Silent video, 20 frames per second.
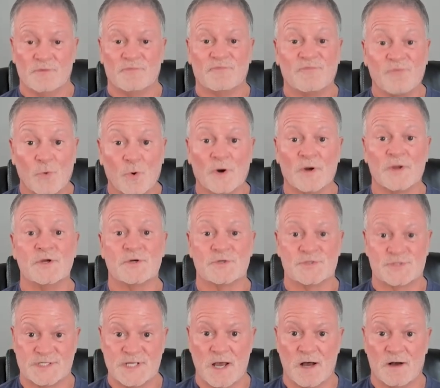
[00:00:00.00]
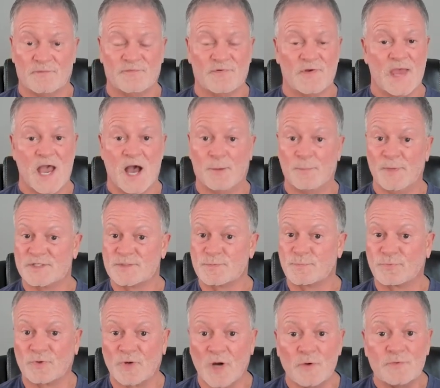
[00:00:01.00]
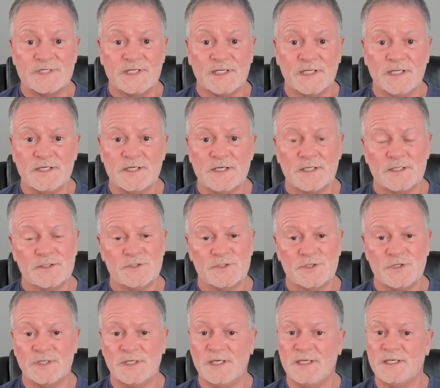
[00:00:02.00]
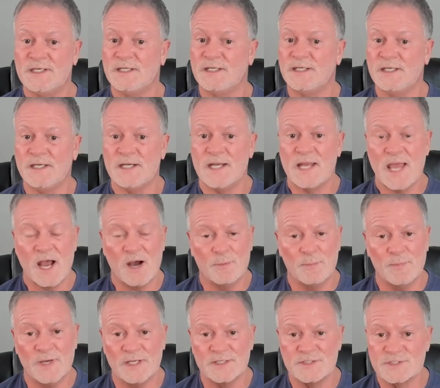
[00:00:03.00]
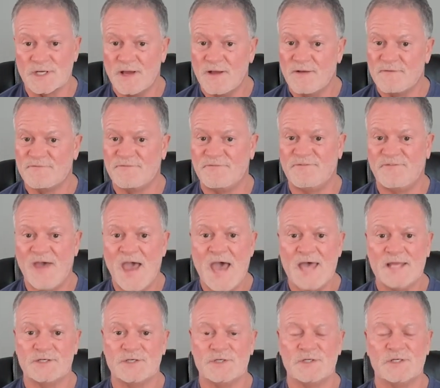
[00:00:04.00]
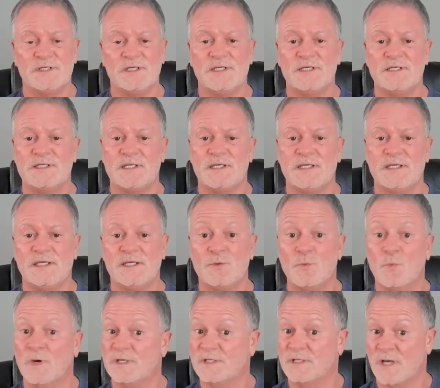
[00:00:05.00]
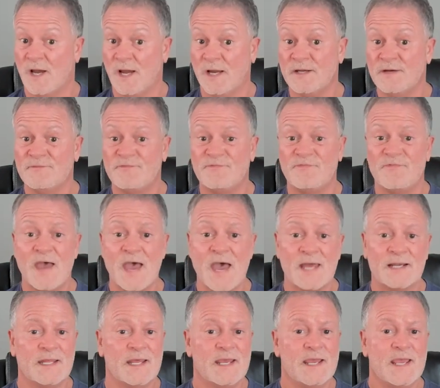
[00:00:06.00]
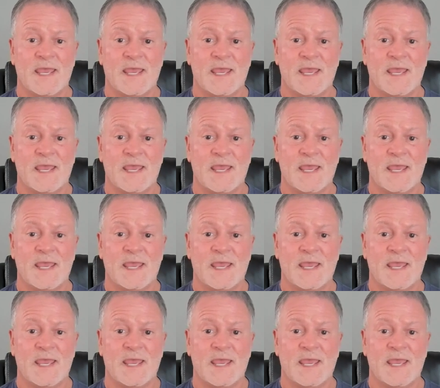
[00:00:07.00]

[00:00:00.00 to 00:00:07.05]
for yourself. How much protein do you need to eat? How much fat do you need to eat? What kind of fat?